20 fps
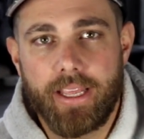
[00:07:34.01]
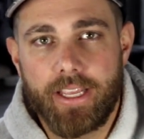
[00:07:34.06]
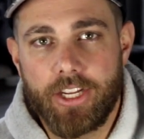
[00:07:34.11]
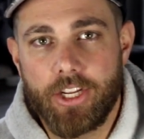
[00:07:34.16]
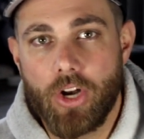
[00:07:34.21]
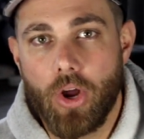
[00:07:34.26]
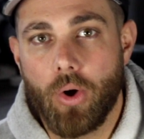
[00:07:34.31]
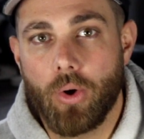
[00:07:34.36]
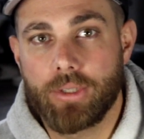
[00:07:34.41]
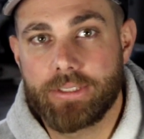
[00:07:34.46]

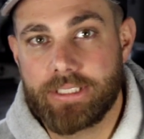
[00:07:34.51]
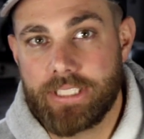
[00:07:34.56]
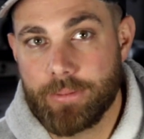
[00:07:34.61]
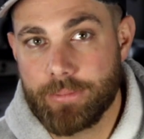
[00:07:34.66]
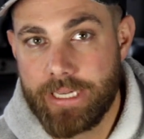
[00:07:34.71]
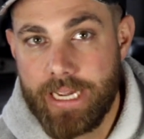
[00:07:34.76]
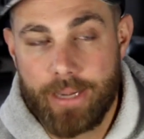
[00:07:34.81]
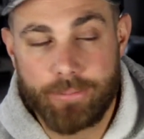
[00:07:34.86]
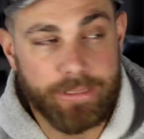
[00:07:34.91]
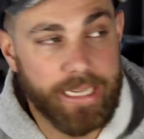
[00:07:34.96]
You know,
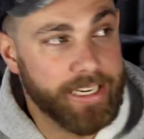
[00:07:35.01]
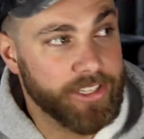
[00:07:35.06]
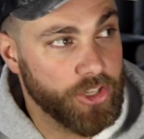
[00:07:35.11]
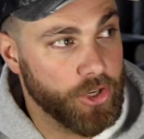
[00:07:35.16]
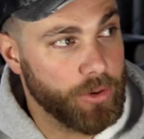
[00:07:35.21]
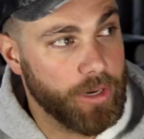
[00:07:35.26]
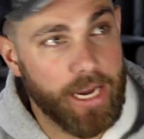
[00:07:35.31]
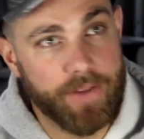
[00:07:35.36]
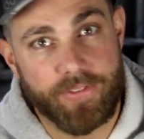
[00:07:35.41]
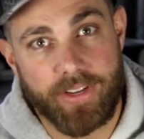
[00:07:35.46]
sometimes I
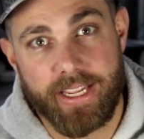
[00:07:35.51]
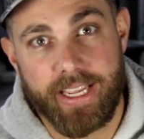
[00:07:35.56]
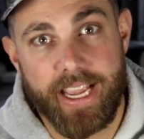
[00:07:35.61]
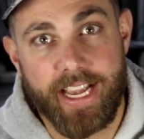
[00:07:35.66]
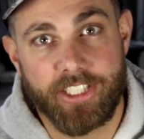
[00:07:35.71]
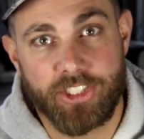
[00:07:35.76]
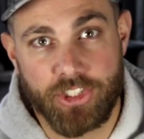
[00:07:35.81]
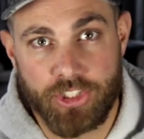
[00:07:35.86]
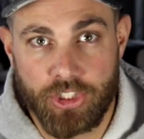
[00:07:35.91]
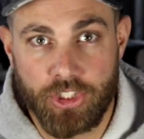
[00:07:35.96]
do have to
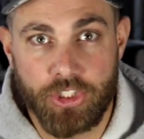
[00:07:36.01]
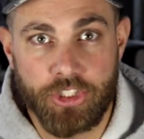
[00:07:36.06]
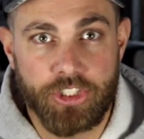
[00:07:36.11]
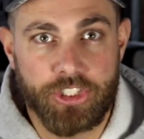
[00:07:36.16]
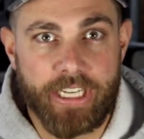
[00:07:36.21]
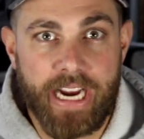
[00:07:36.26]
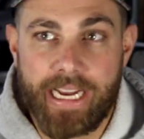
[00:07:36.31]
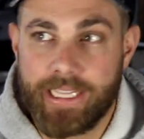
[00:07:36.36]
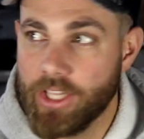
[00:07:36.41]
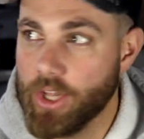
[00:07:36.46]
catch 2
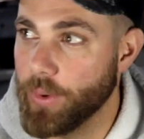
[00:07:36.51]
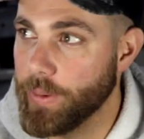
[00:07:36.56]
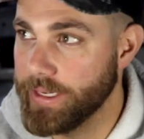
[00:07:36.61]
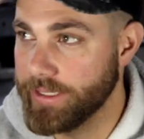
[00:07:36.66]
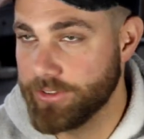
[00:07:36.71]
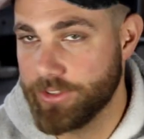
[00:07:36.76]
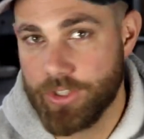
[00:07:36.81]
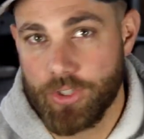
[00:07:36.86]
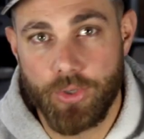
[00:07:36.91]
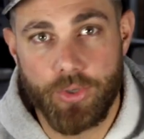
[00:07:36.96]
shallow
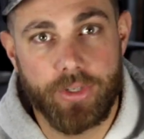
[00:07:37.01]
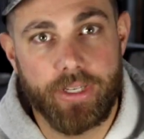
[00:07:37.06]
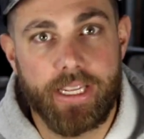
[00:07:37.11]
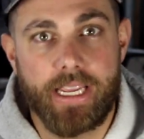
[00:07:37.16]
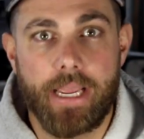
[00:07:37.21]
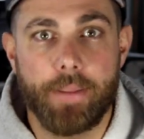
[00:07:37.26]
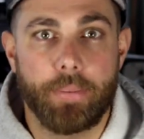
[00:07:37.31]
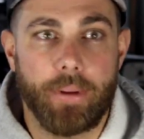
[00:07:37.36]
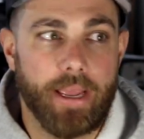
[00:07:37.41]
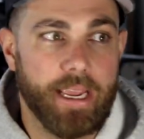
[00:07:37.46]
and 2
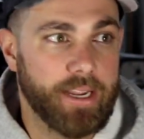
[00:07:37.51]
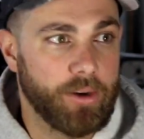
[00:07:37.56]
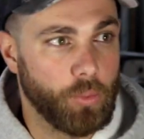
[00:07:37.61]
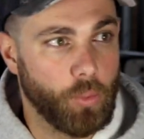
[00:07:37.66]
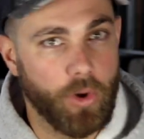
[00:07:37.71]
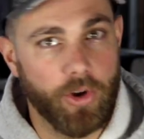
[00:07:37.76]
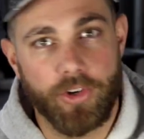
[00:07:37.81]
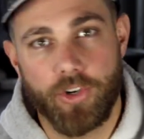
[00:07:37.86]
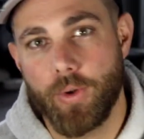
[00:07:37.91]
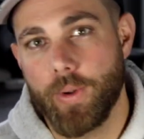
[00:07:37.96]
deep and
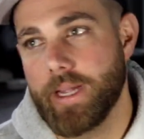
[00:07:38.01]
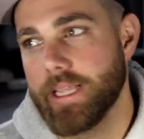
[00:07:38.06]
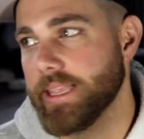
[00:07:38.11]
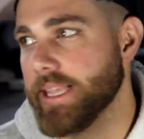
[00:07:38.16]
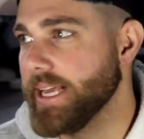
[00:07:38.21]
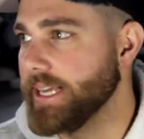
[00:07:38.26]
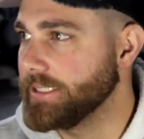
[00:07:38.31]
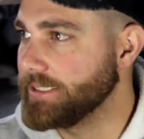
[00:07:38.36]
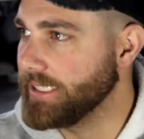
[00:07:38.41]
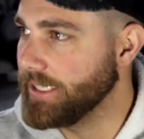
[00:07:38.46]
1 doing
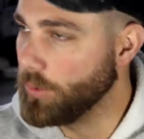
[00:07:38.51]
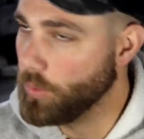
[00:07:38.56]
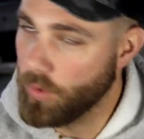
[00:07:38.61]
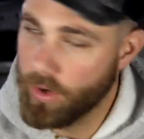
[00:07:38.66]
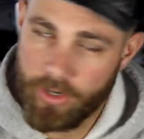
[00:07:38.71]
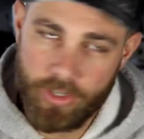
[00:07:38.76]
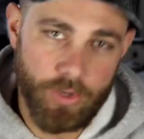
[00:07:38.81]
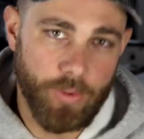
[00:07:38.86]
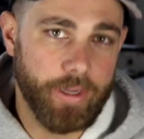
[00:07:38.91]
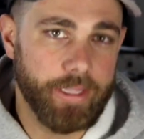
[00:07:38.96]
this and
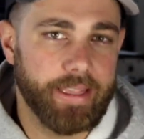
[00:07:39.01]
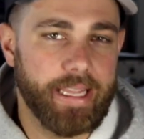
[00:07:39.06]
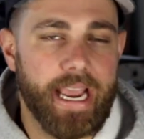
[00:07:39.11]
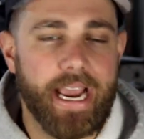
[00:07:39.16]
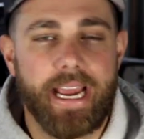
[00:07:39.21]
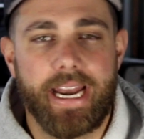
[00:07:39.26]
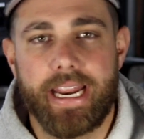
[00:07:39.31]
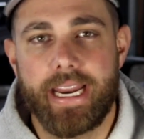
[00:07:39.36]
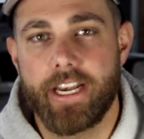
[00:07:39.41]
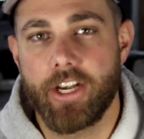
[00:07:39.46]
1 doing
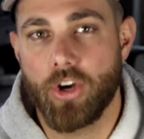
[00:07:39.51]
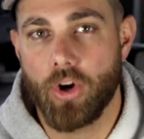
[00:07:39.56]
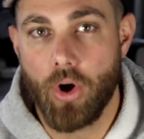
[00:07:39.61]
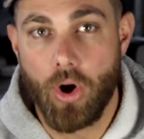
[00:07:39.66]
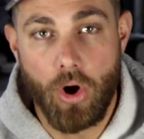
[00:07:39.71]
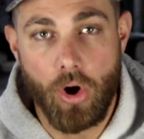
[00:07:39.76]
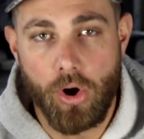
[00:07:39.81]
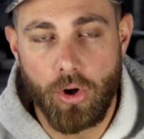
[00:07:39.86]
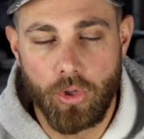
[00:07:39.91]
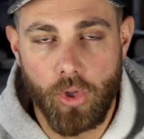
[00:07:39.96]
that, and
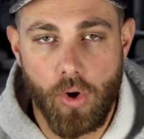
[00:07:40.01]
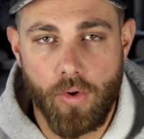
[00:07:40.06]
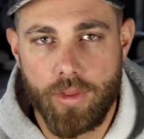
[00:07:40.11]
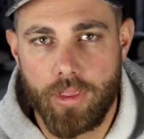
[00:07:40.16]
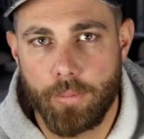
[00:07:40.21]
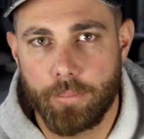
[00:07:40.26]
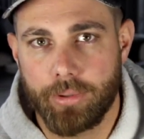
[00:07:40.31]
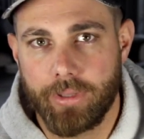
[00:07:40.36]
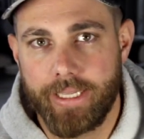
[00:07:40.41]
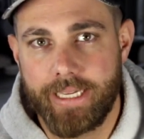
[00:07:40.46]
you're all over
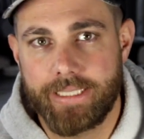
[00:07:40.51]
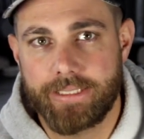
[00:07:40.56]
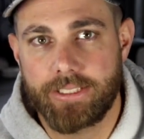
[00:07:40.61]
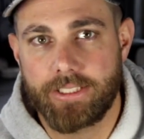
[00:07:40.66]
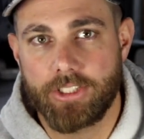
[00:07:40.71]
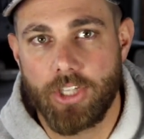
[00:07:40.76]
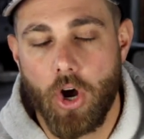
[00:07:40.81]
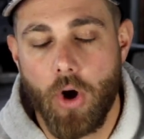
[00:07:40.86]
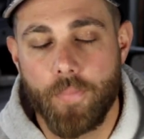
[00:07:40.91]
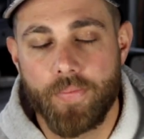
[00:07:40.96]
the place.
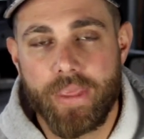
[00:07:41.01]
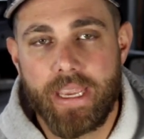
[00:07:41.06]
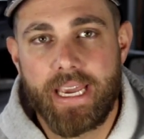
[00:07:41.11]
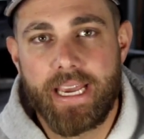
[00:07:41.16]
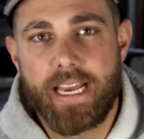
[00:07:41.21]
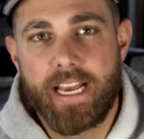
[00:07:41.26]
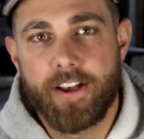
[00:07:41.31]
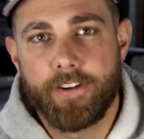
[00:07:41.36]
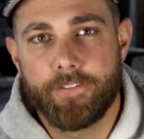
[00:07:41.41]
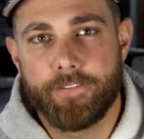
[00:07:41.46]
So
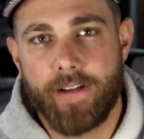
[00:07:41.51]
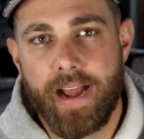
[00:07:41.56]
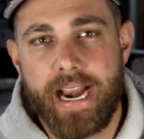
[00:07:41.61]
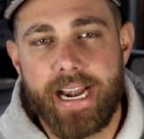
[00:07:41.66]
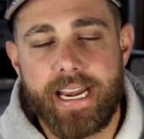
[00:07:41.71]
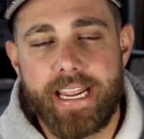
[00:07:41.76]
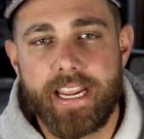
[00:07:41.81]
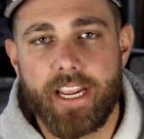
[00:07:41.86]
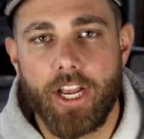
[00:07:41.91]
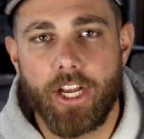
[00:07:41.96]

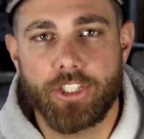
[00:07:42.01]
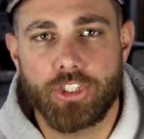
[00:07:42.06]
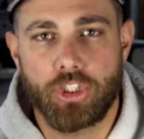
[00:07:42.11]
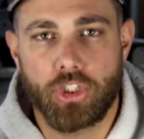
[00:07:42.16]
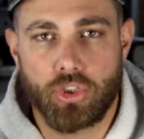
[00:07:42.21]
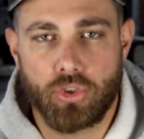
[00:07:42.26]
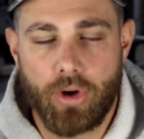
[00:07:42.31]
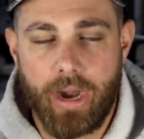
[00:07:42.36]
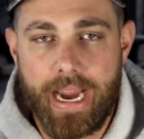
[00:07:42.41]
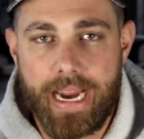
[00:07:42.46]
finding a
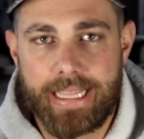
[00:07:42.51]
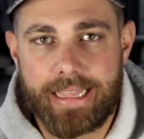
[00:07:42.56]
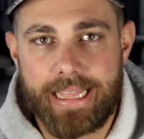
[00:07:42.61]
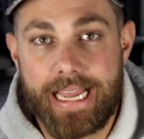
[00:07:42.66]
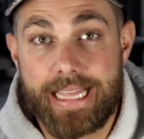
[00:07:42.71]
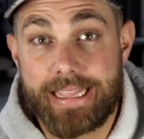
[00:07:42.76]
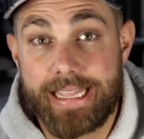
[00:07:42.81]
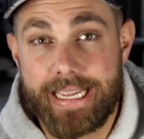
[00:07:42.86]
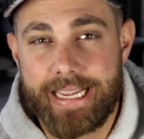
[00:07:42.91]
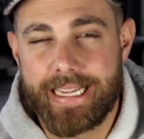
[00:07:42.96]
strength,
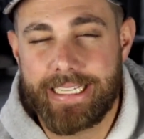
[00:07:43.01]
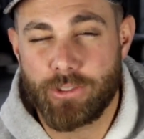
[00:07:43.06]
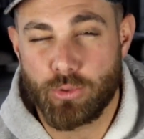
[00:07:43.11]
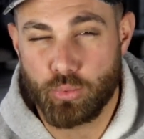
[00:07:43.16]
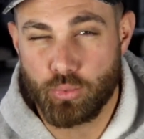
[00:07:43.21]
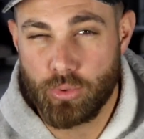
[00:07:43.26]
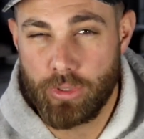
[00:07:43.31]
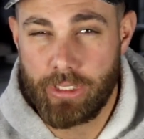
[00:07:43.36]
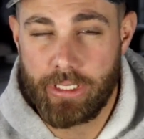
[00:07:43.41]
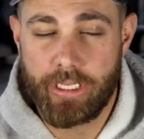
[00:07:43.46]
I think, is
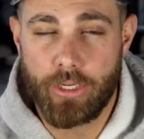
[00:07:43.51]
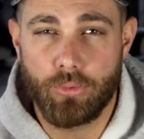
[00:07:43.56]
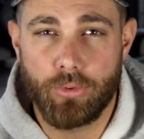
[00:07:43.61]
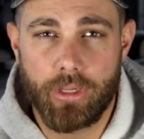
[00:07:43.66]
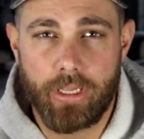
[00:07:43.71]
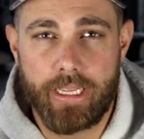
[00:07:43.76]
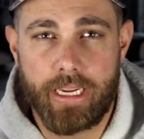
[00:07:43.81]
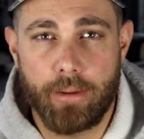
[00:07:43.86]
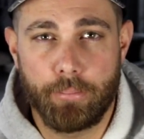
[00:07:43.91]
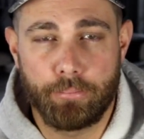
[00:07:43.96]
really,
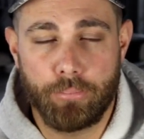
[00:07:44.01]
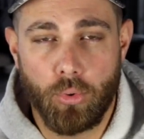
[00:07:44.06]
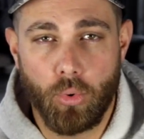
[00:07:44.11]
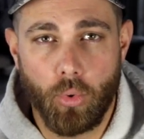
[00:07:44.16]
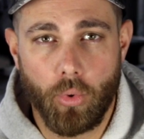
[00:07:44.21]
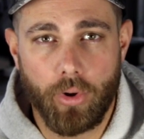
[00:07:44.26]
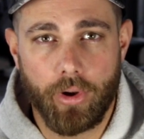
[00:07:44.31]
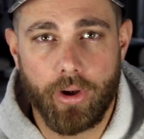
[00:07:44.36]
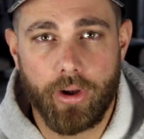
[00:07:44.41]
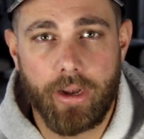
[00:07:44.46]
really
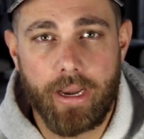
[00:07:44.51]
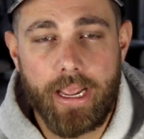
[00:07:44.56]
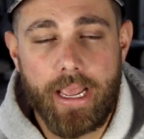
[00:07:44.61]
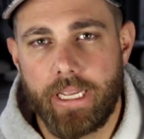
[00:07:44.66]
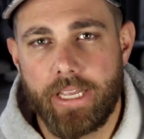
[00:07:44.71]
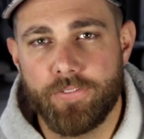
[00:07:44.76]
important.